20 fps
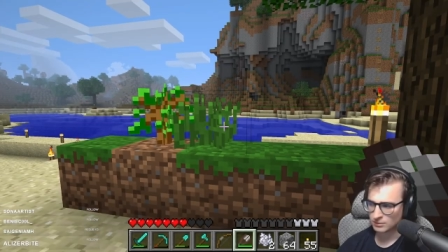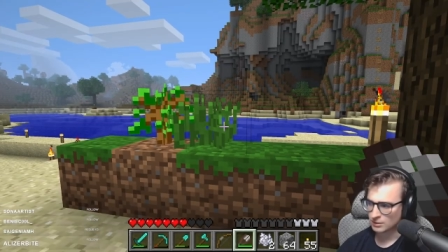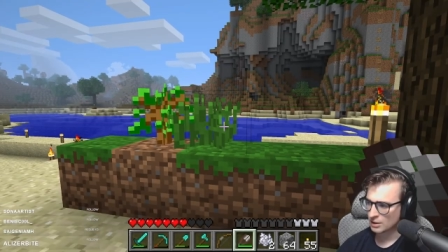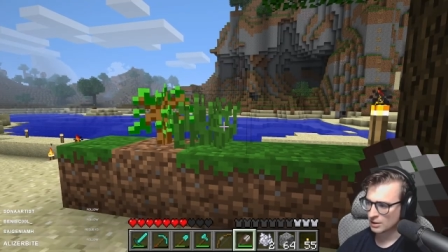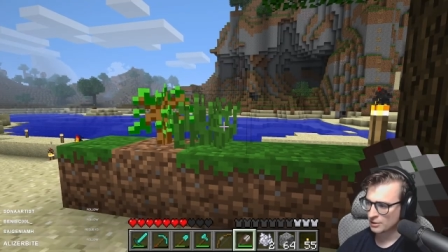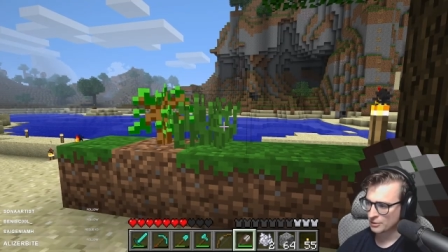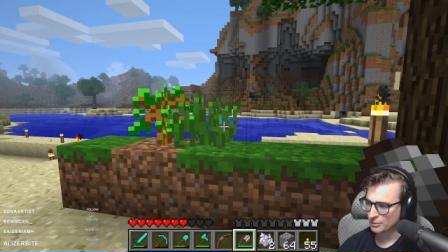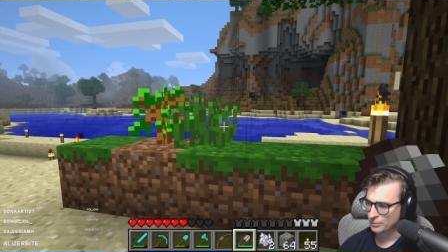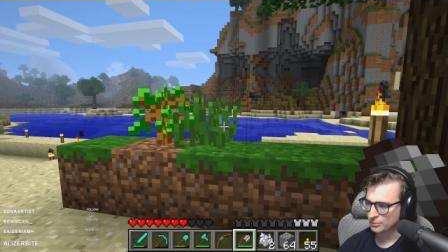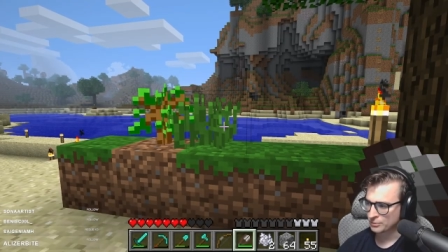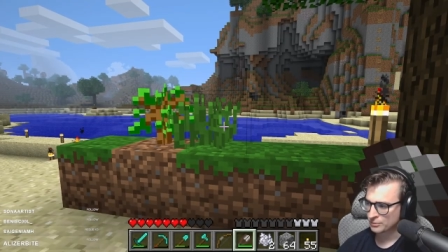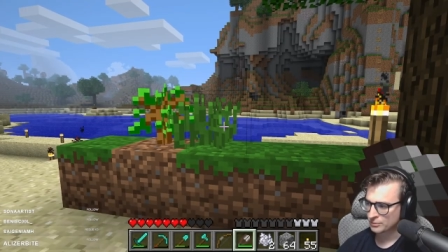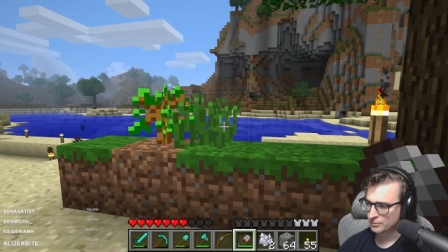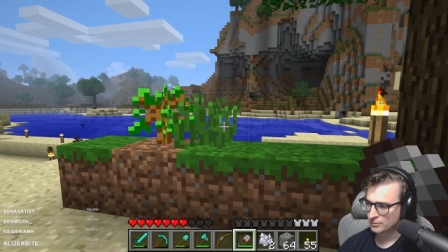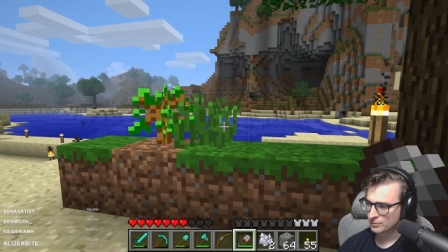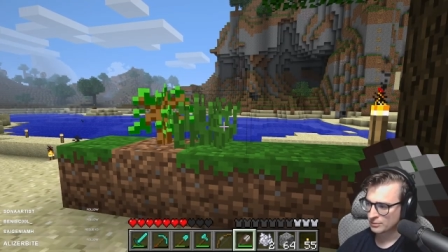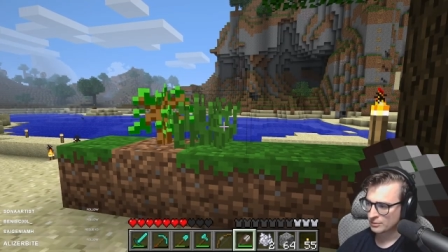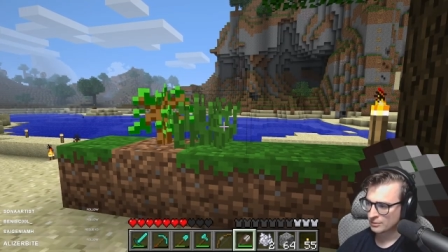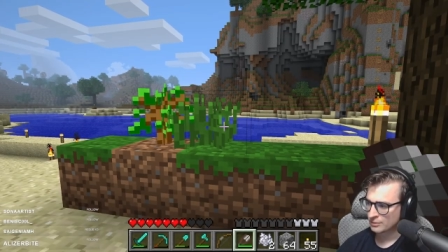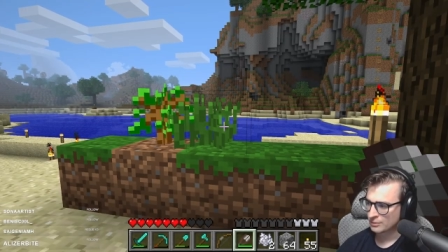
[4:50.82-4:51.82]
Oh.
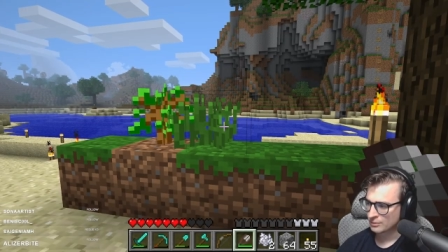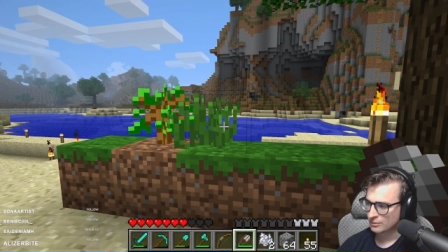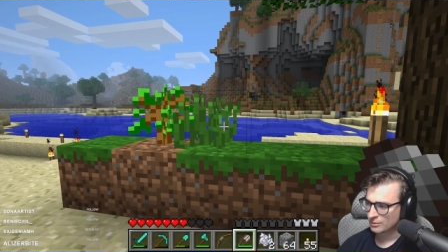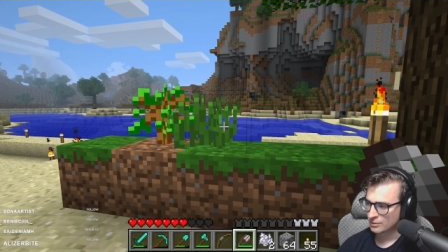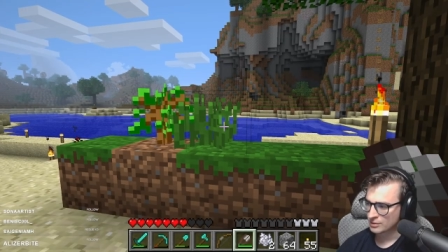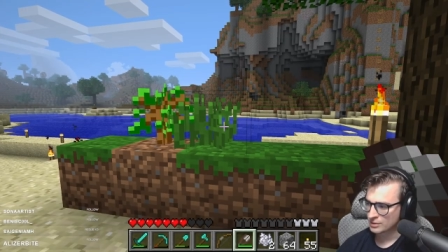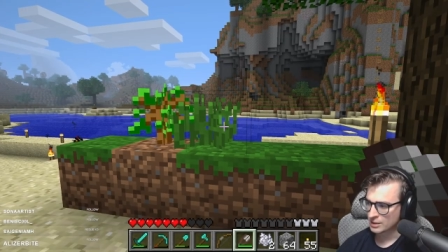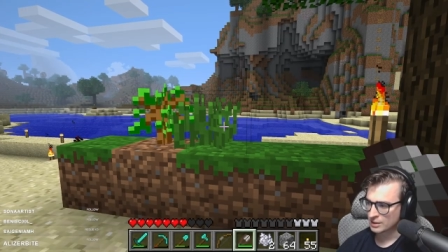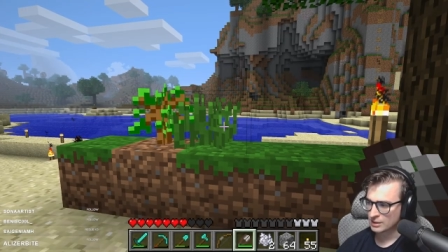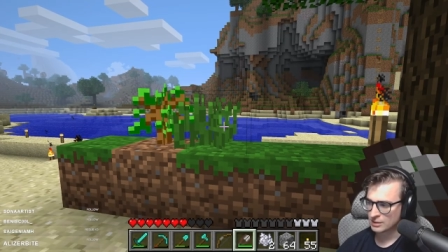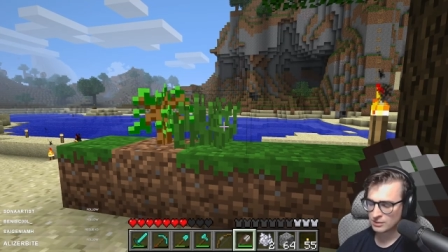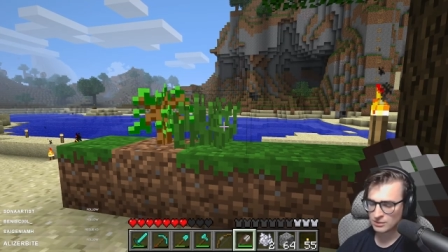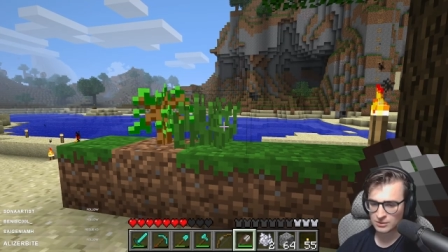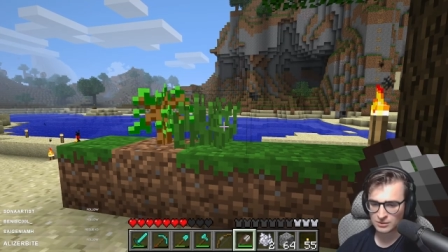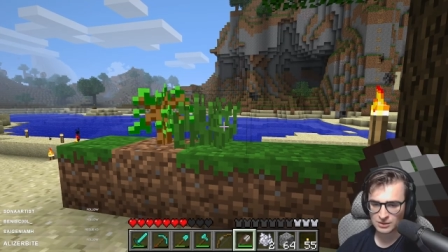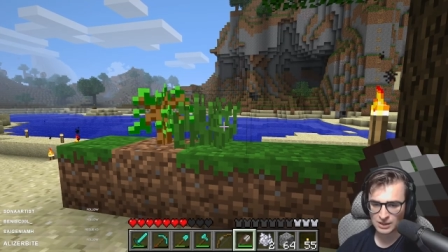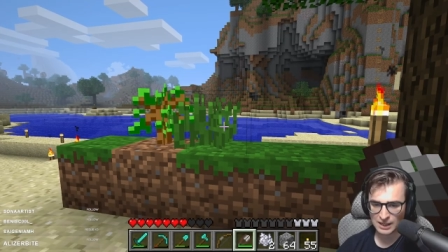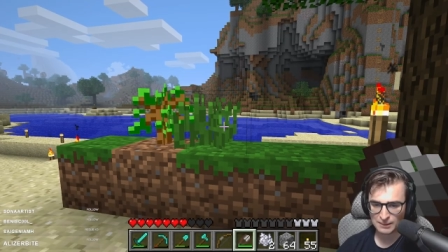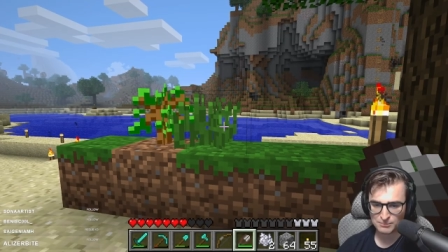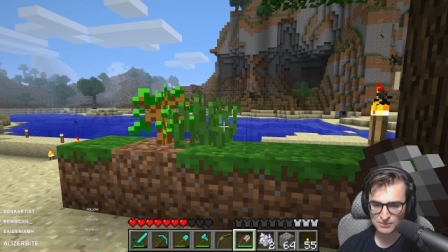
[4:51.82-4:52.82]
Okay,
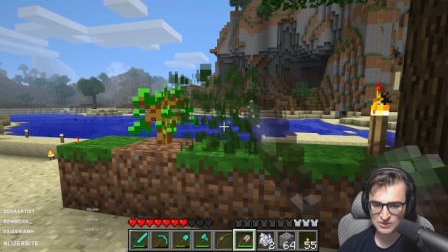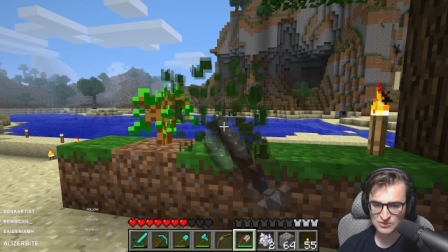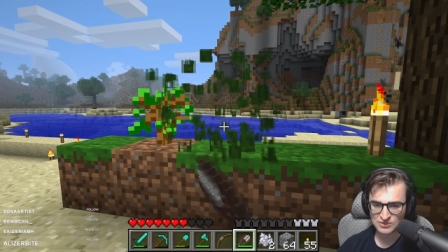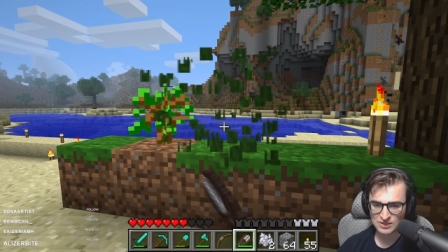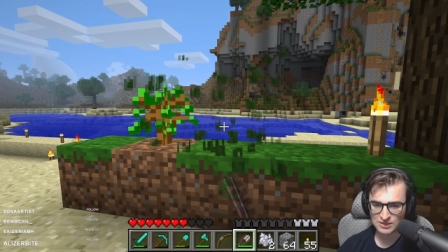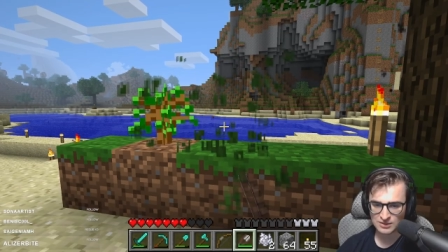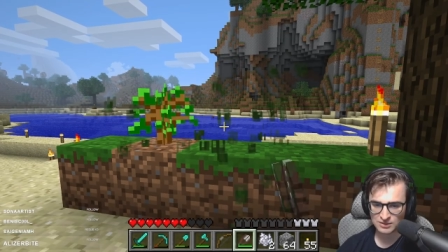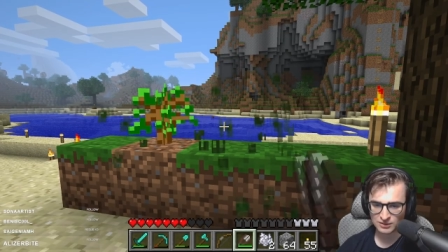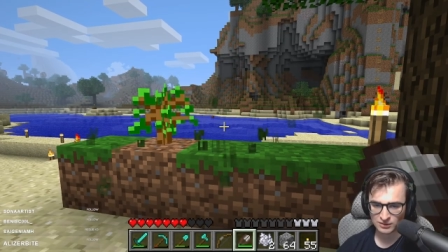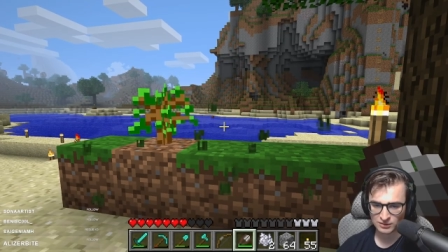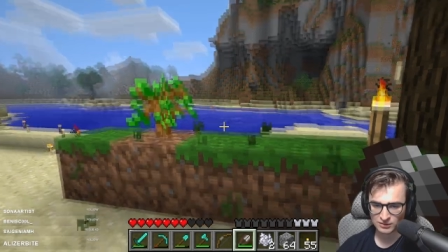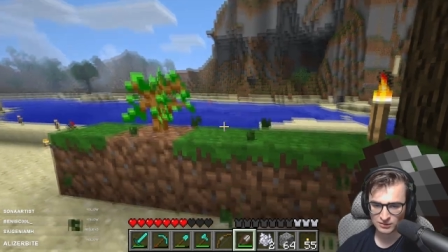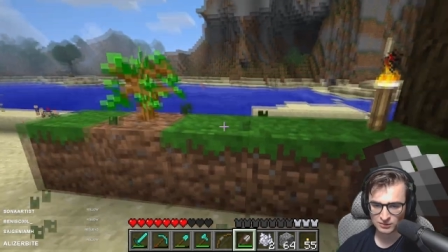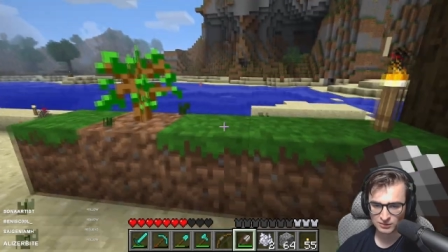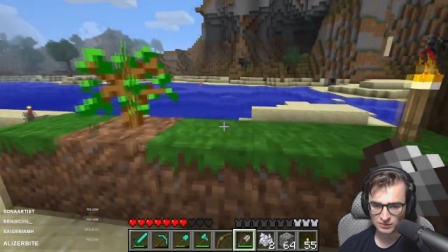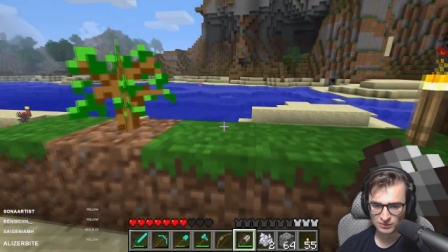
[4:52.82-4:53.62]
I'm mistaken.